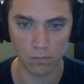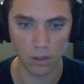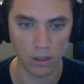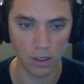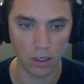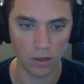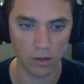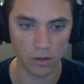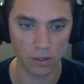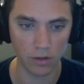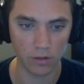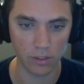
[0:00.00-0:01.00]
And on the
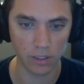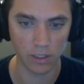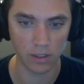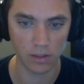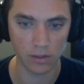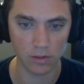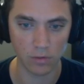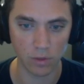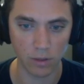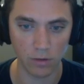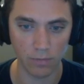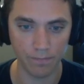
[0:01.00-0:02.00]
other side as
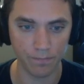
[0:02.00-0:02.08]
well.